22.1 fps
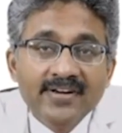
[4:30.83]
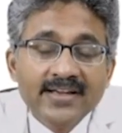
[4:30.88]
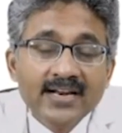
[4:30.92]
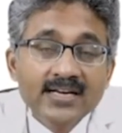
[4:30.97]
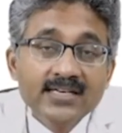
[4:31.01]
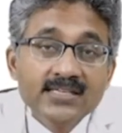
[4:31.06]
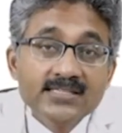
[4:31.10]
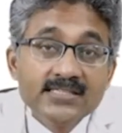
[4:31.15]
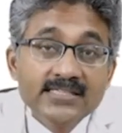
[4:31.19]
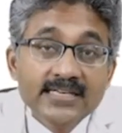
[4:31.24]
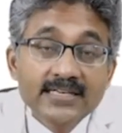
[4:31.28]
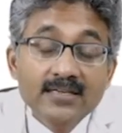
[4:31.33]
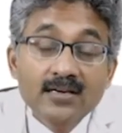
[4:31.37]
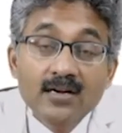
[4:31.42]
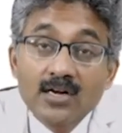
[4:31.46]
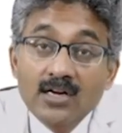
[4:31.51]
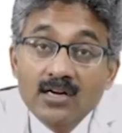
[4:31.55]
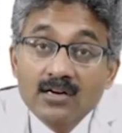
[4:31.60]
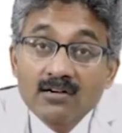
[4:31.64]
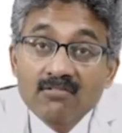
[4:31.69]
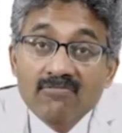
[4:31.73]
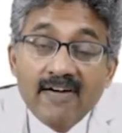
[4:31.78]
It occurs
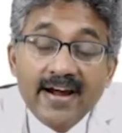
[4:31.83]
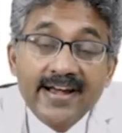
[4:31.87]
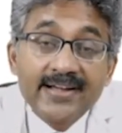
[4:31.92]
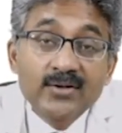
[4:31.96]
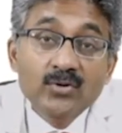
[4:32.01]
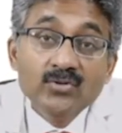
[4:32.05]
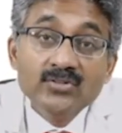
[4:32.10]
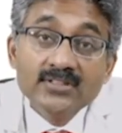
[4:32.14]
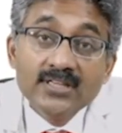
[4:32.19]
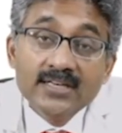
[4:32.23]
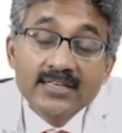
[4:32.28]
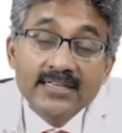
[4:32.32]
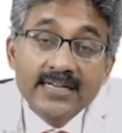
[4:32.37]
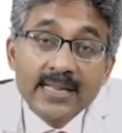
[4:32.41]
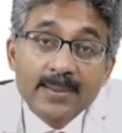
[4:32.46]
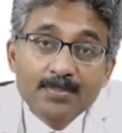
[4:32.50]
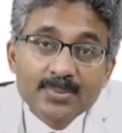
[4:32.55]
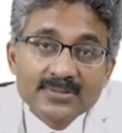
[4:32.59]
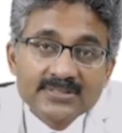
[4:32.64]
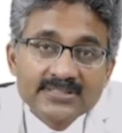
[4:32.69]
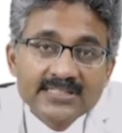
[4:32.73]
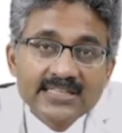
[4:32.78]
in 5 to
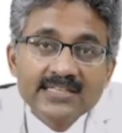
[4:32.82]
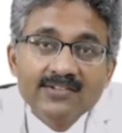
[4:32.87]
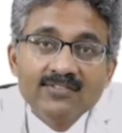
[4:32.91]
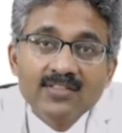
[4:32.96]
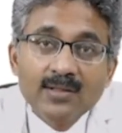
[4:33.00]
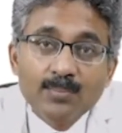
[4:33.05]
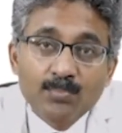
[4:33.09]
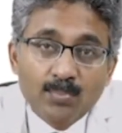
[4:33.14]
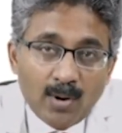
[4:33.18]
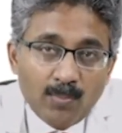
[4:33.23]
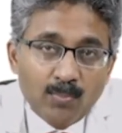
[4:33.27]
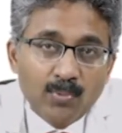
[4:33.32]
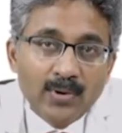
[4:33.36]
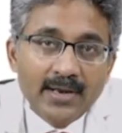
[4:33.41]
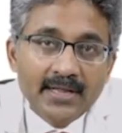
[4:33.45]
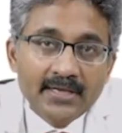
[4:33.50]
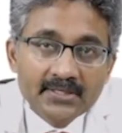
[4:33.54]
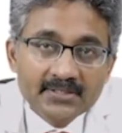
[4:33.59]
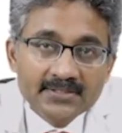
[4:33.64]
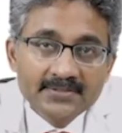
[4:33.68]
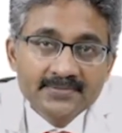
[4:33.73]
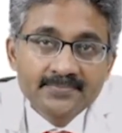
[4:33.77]
30% of the
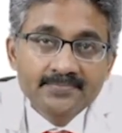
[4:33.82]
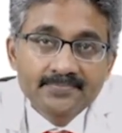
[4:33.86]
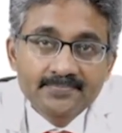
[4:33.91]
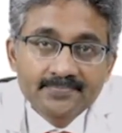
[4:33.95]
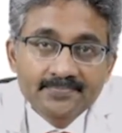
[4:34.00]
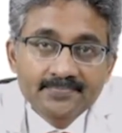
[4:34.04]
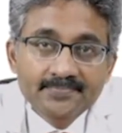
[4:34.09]
population.